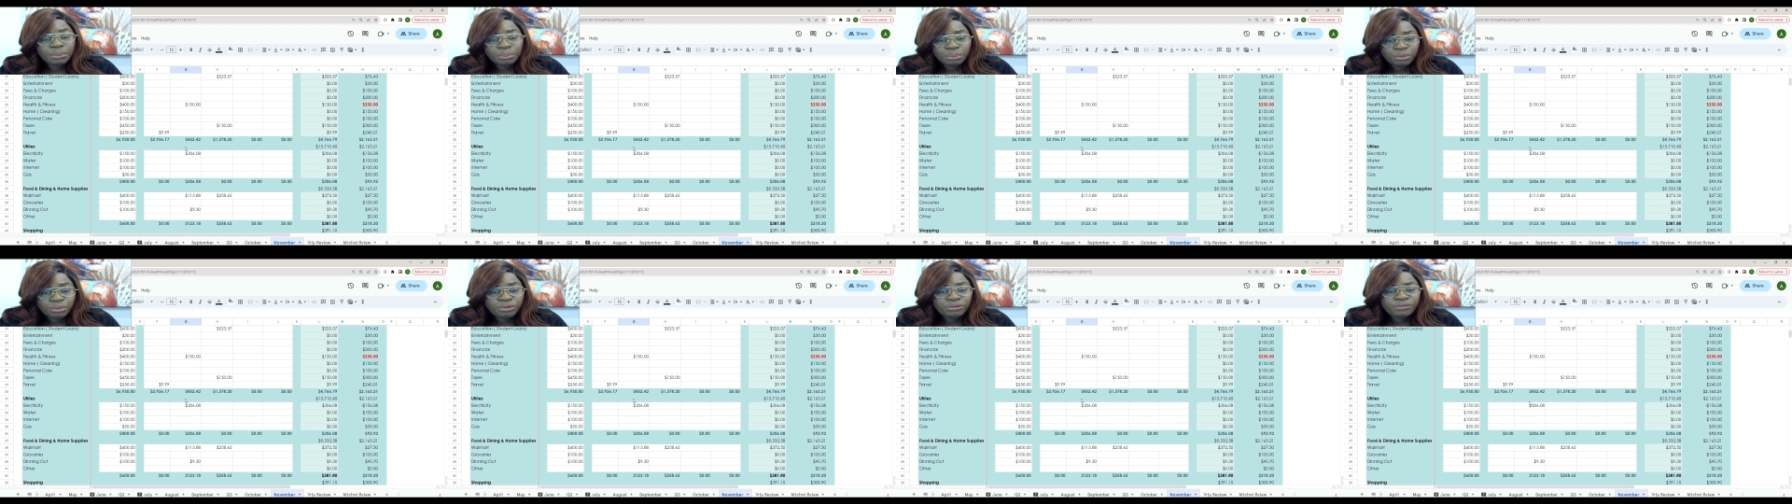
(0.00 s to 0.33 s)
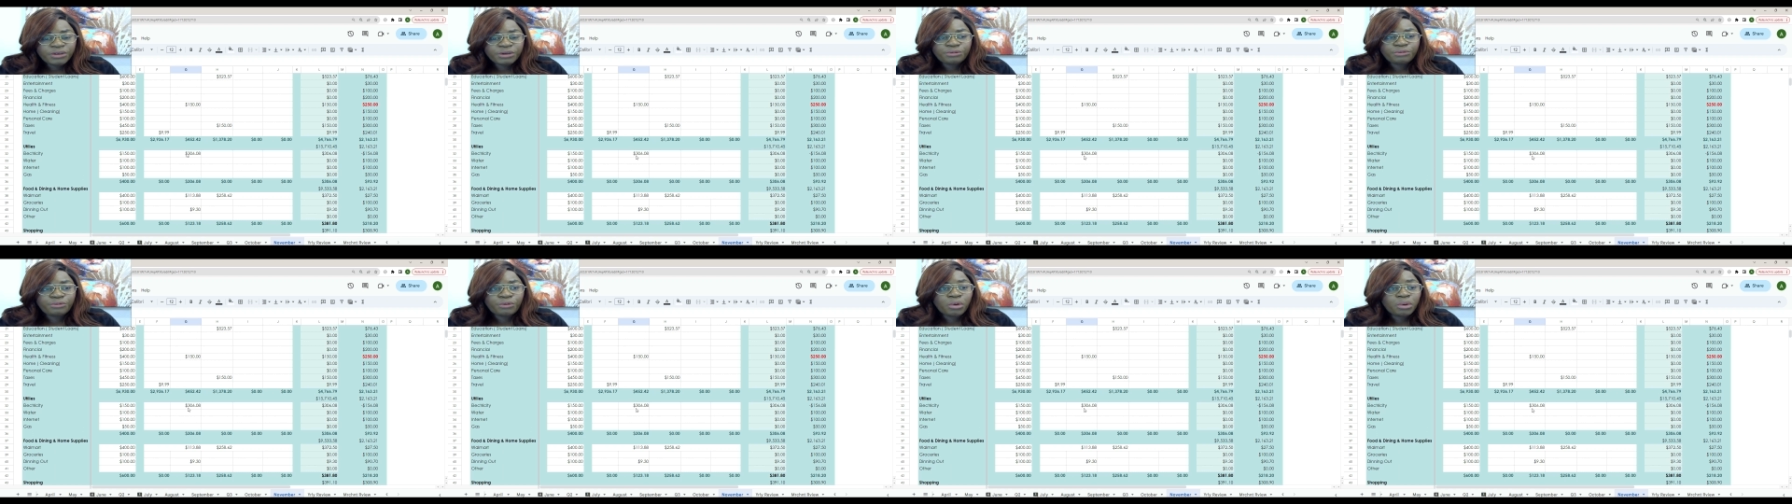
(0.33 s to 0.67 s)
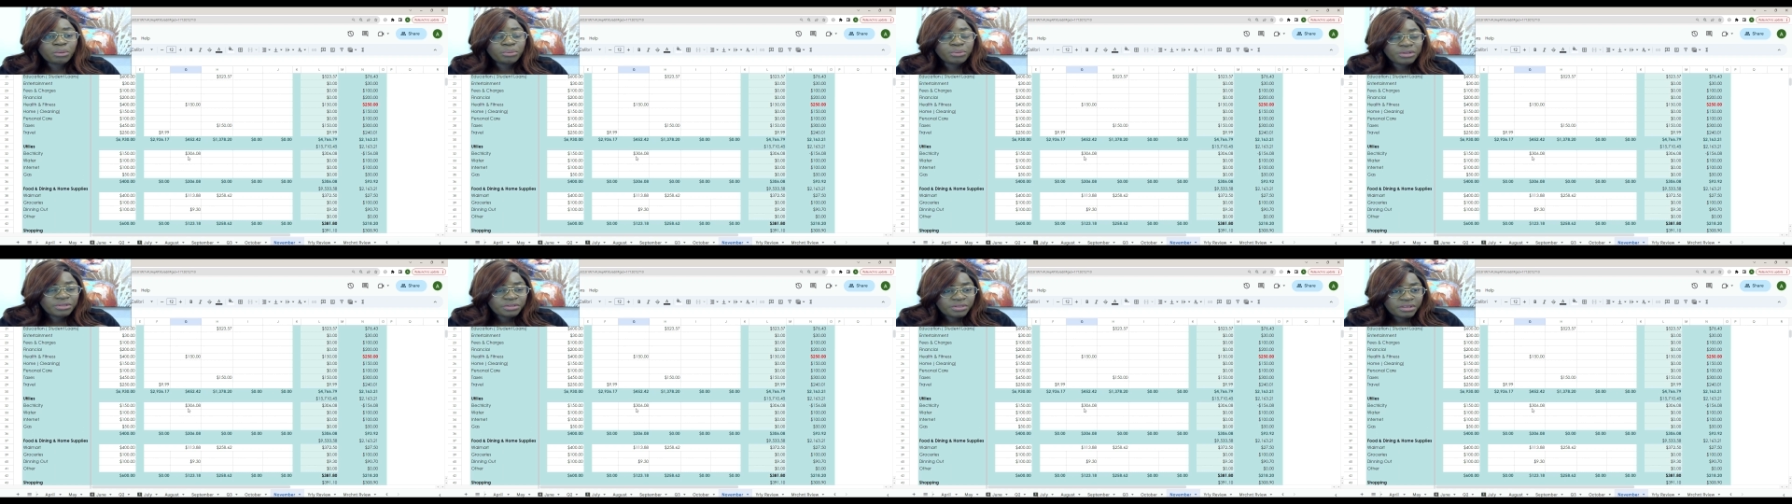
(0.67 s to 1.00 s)
Moving
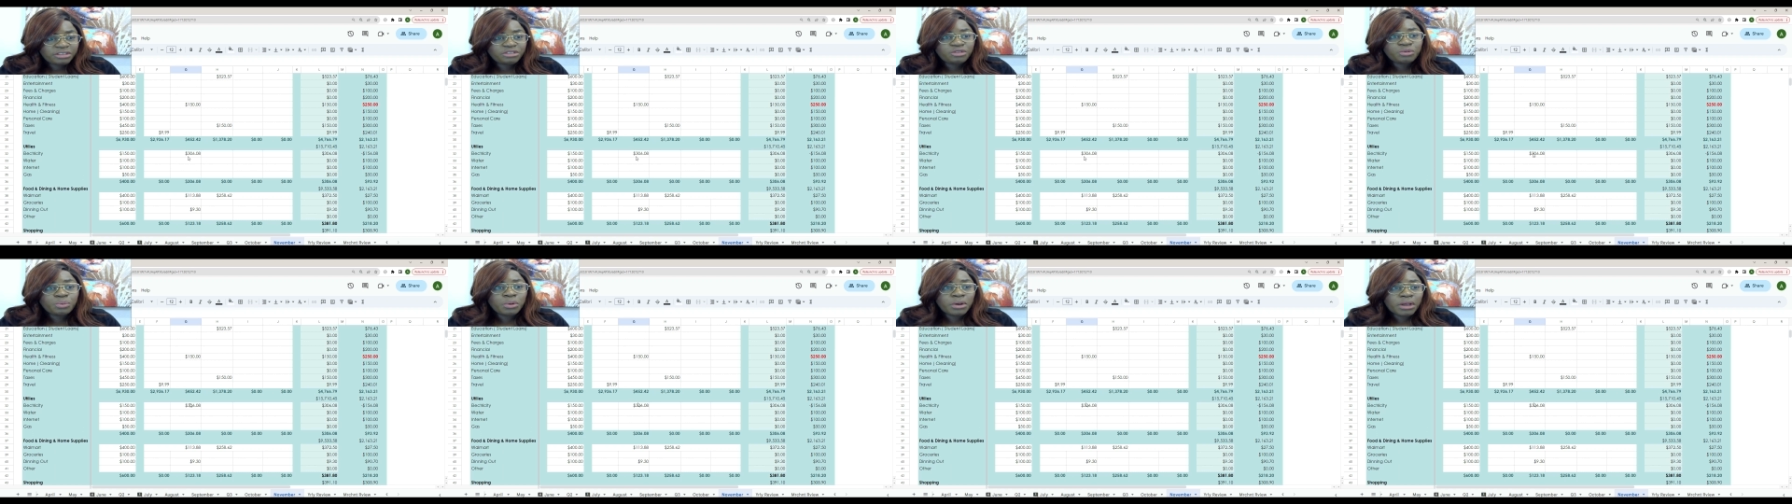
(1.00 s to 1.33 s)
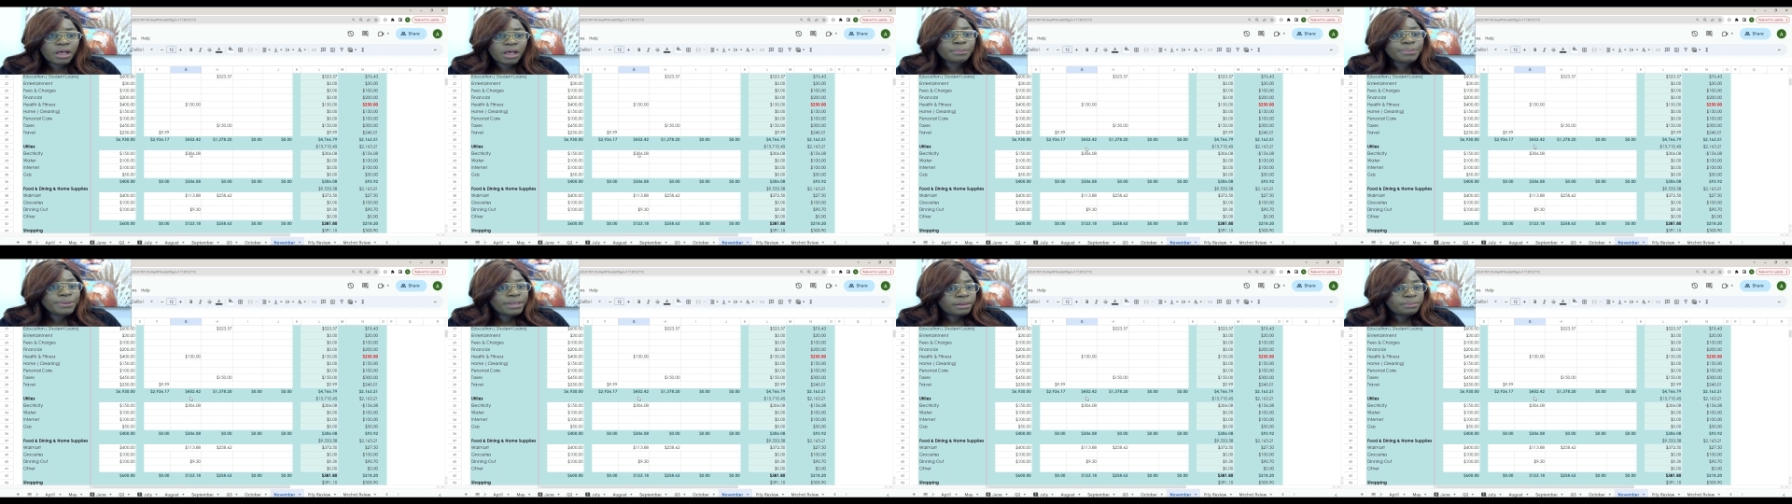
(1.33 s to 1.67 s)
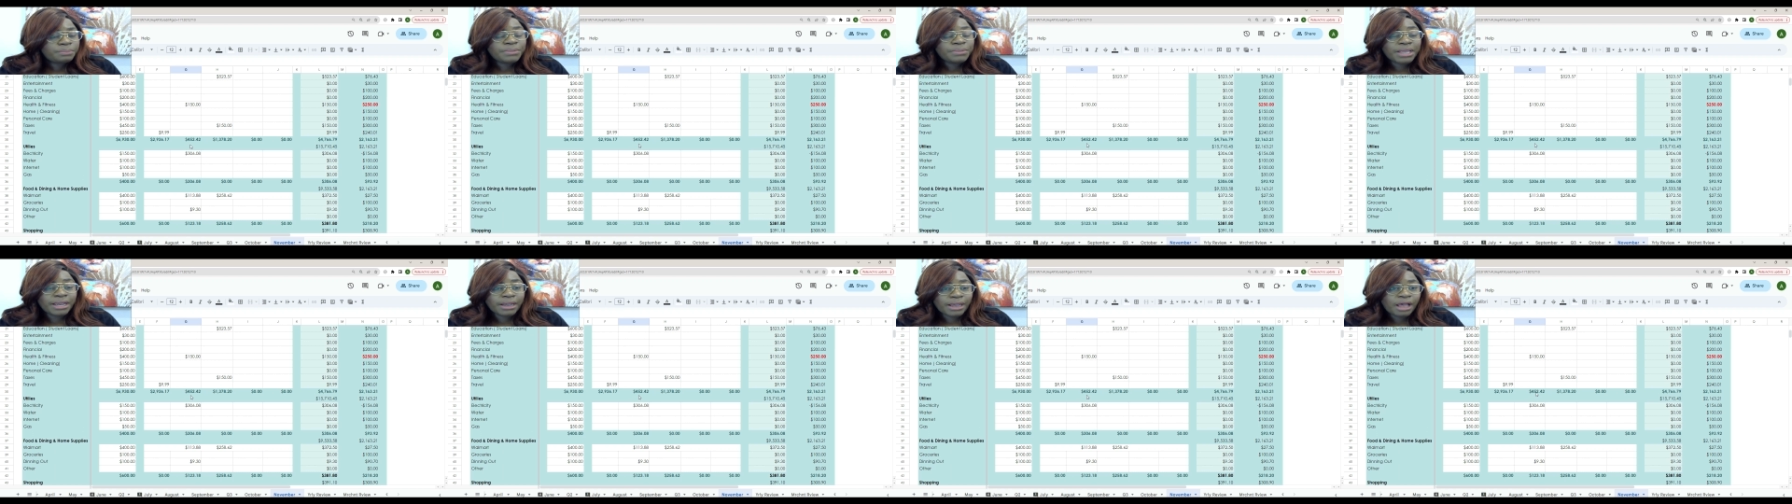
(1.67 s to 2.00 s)
forward, this will help keep
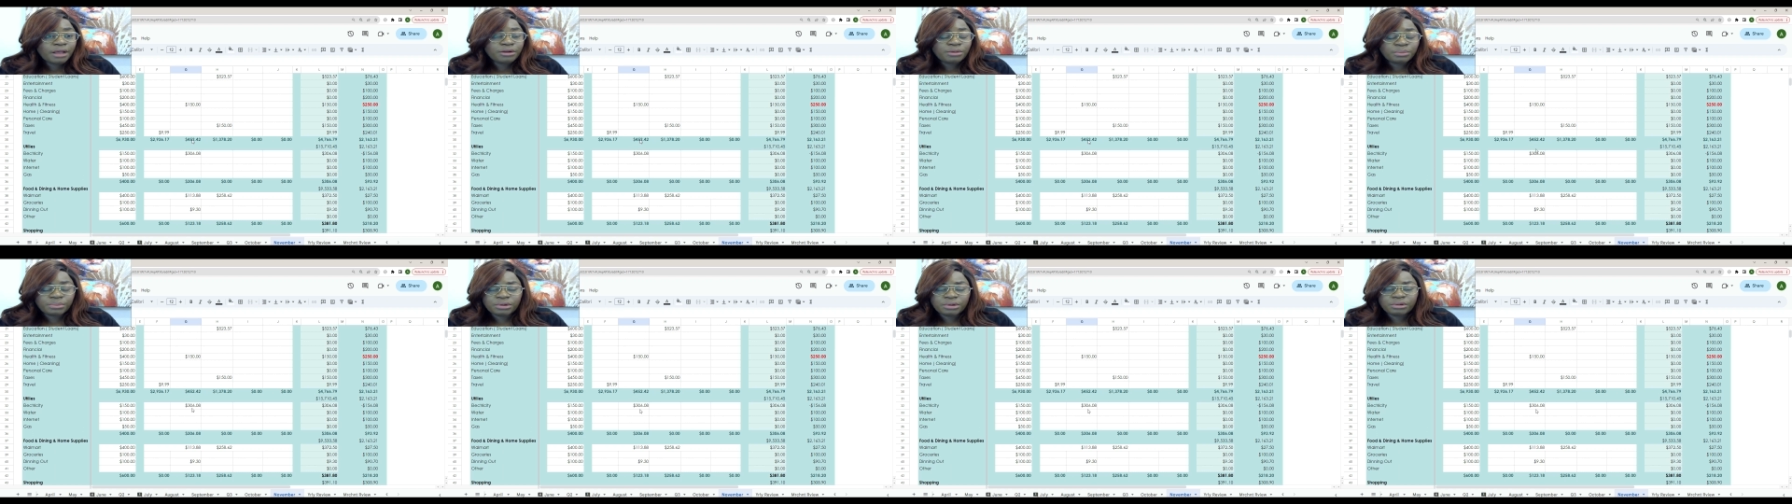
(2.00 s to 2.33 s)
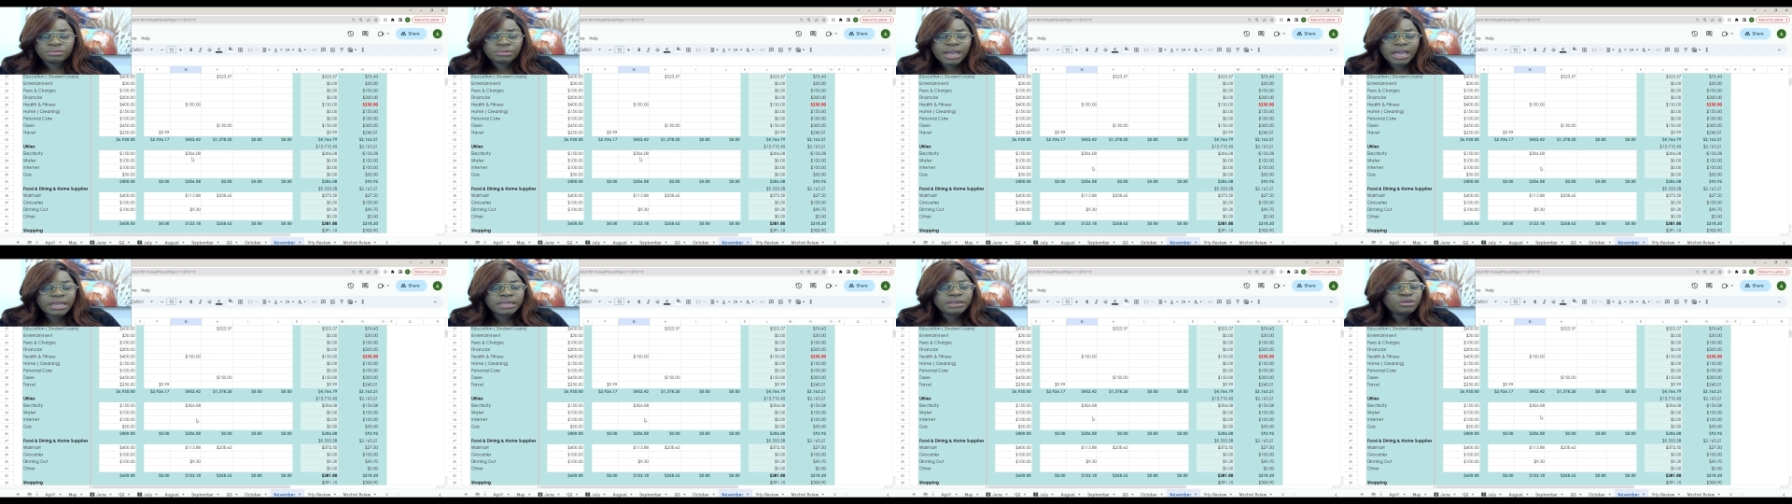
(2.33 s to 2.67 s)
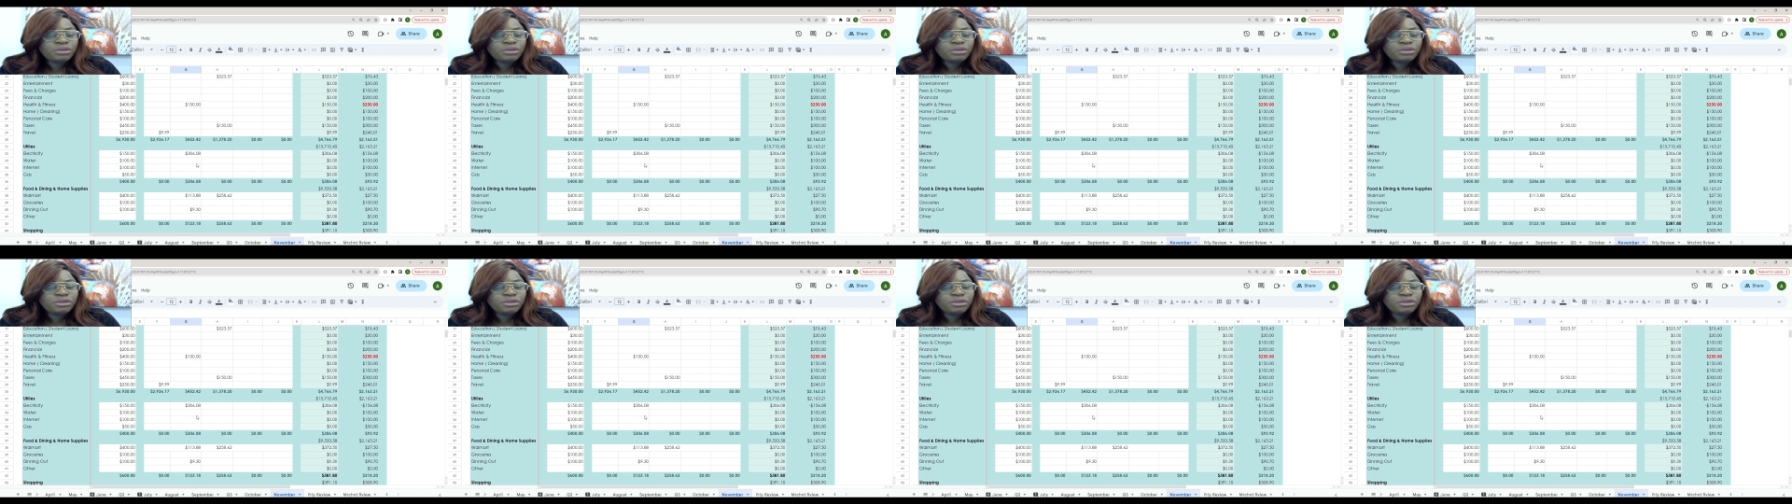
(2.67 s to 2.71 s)
me accountable, right?